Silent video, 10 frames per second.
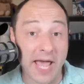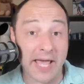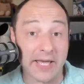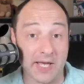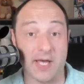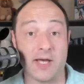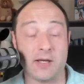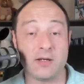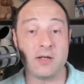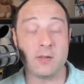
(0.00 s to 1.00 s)
a
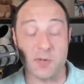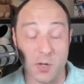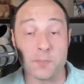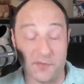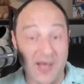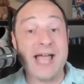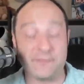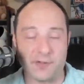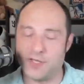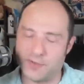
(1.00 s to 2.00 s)
uh, pro- or oh, provide
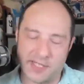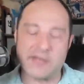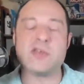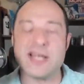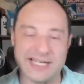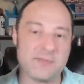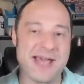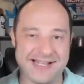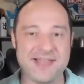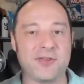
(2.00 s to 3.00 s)
for you. They're going to give you. You got to give
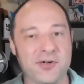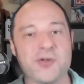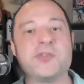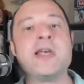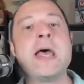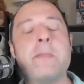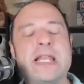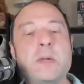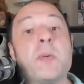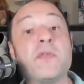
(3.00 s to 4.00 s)
back to the end of the cruise, but
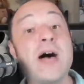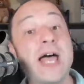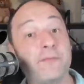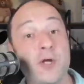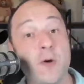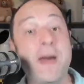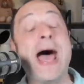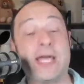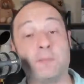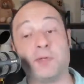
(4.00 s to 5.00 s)
they will provide for you a
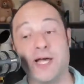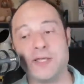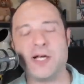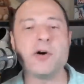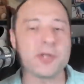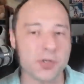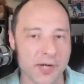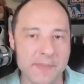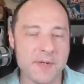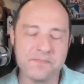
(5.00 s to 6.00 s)
pack and play. They call it a
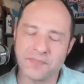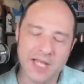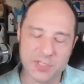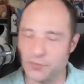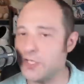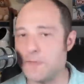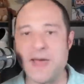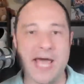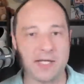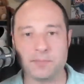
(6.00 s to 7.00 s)
crib. It's really a
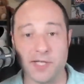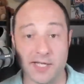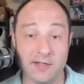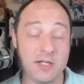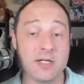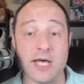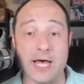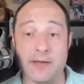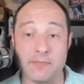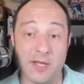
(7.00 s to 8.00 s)
pack and play,
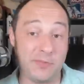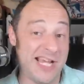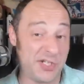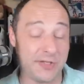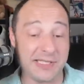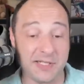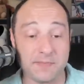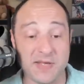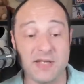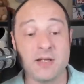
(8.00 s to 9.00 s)
um, and we actually liked it a
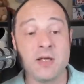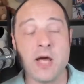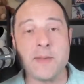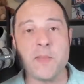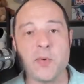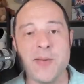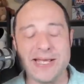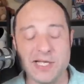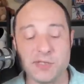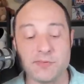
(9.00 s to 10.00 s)
bit. I remember when my
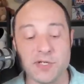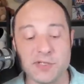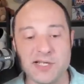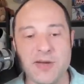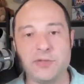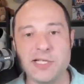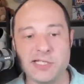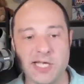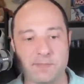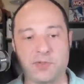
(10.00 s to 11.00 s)
kids were using it. My only
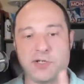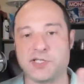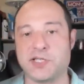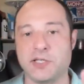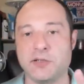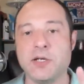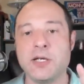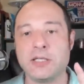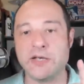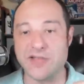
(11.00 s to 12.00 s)
tip, Kristen,
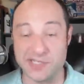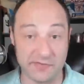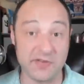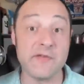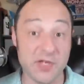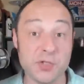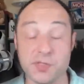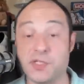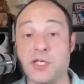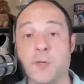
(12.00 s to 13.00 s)
if that's of, of
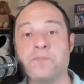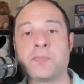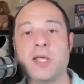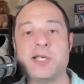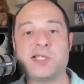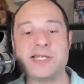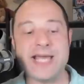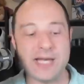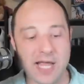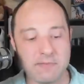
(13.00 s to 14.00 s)
interest to you, is to
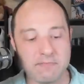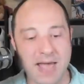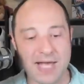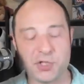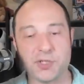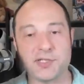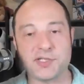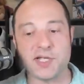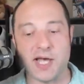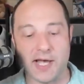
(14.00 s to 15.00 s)
get a
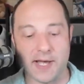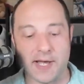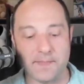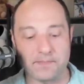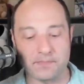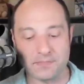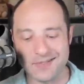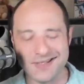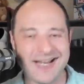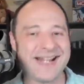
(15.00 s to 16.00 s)
mattress, um,
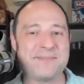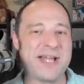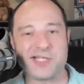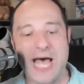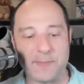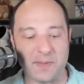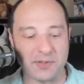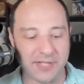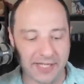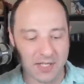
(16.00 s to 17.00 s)
not a mattress topper,
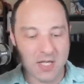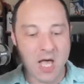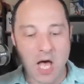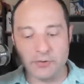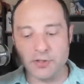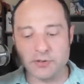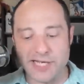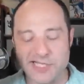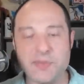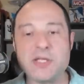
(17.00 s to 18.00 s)
but like a little
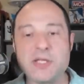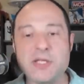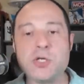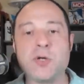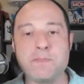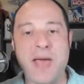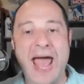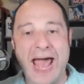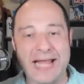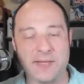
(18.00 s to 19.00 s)
like something you can
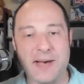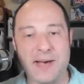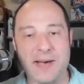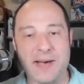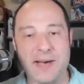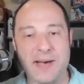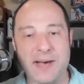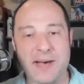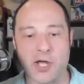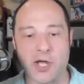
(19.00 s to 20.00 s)
pad the bottom because, as you
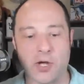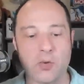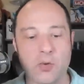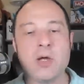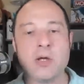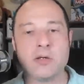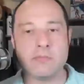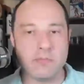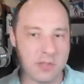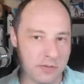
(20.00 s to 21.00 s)
know,
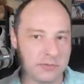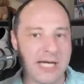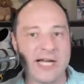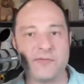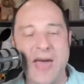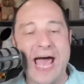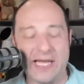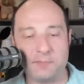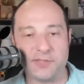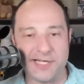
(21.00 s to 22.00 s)
lot of uh, pack
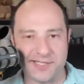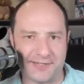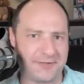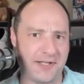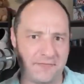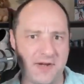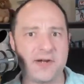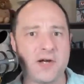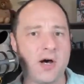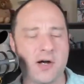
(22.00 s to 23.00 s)
and plays, like they're like
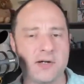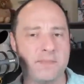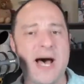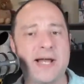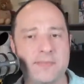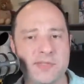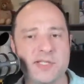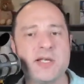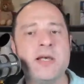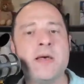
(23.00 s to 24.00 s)
very hard
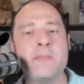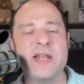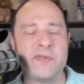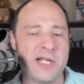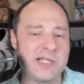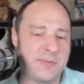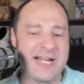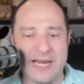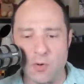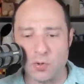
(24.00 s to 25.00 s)
bottoms. But if your kid,
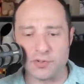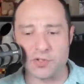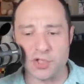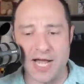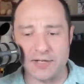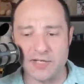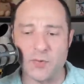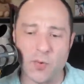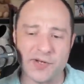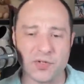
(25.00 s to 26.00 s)
depending on how old your child, you have a
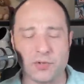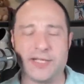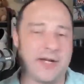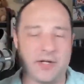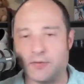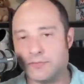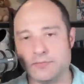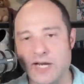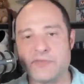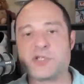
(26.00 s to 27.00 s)
one year old, I don't know,
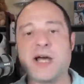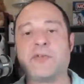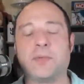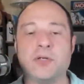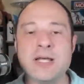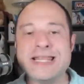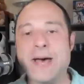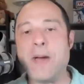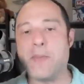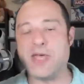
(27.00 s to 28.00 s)
whatever's comfortable,
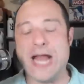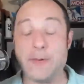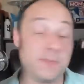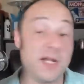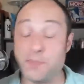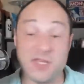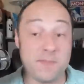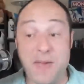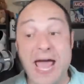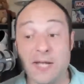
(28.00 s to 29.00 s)
that might be an option. But, but the
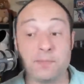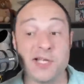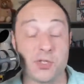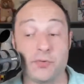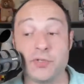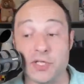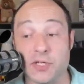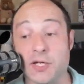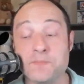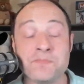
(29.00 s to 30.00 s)
pack and plays are really
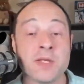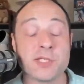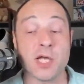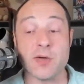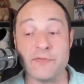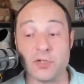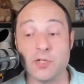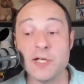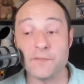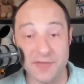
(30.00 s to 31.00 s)
good. So if you're
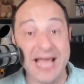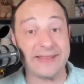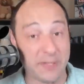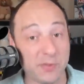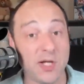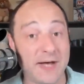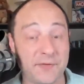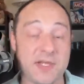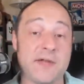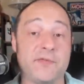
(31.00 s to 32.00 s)
looking for that, they will
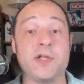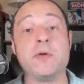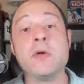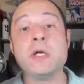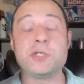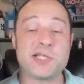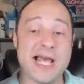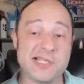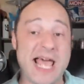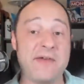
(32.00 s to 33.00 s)
offer that for you. Just
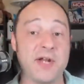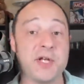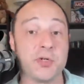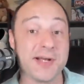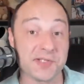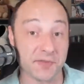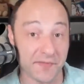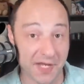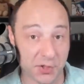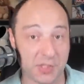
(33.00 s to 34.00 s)
ask to have it on your
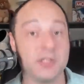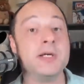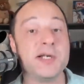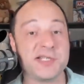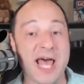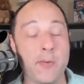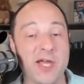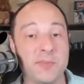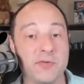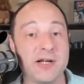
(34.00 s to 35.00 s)
reservation. So that way
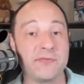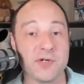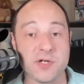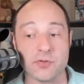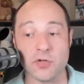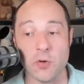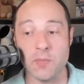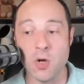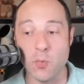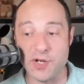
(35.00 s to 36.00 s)
it'll be ready for you in your room
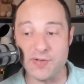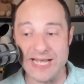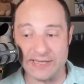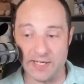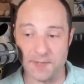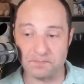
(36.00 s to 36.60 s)
when you get there.